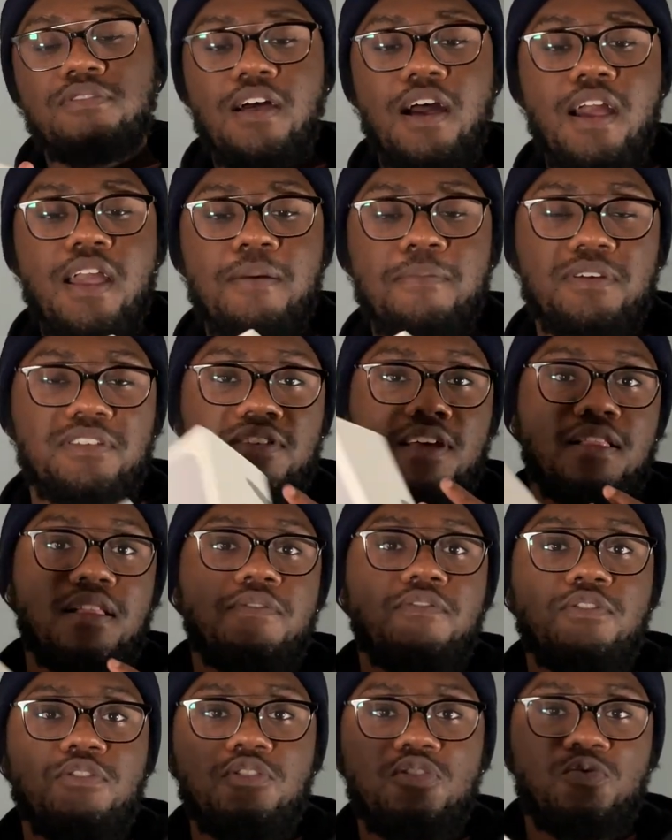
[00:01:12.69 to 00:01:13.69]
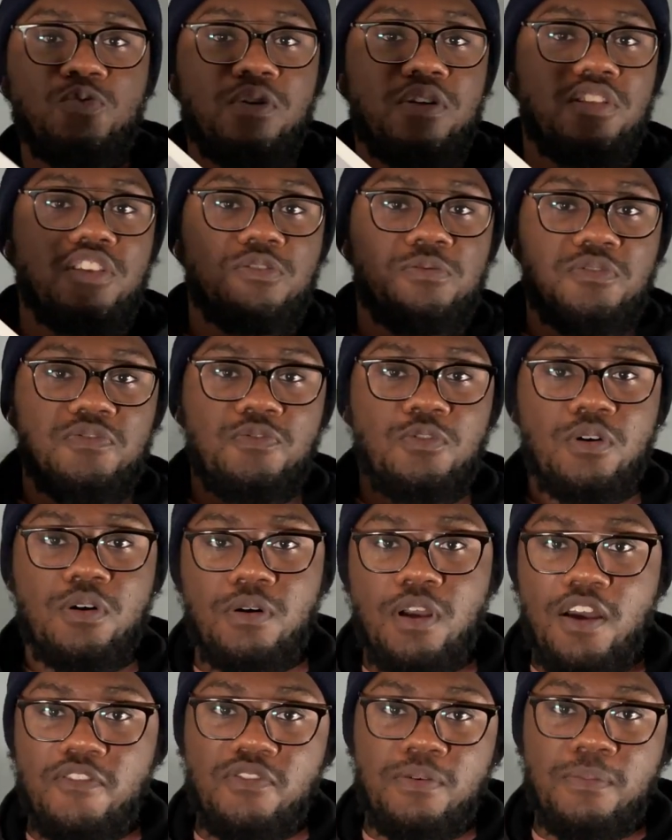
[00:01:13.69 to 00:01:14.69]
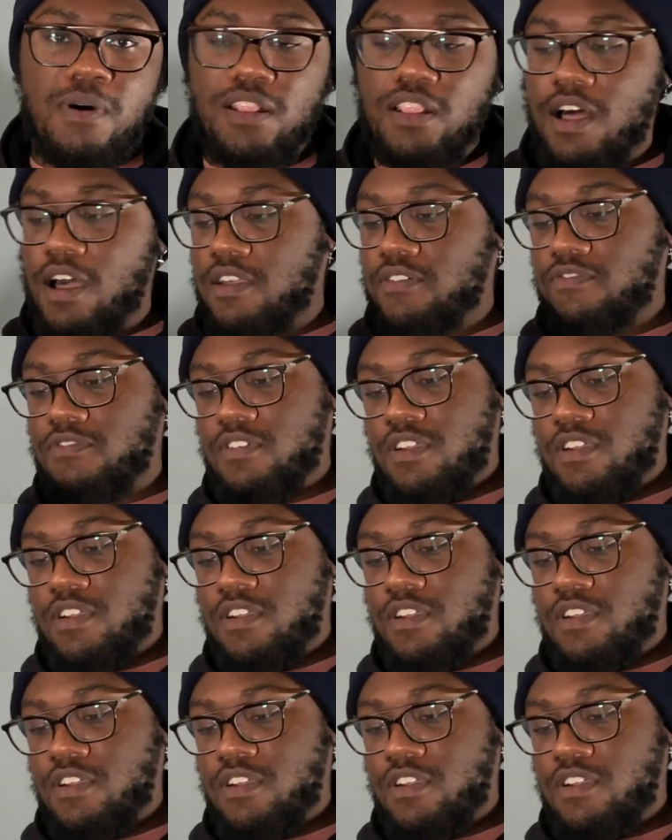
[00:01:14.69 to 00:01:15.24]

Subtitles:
I never used one of these before ever in my life,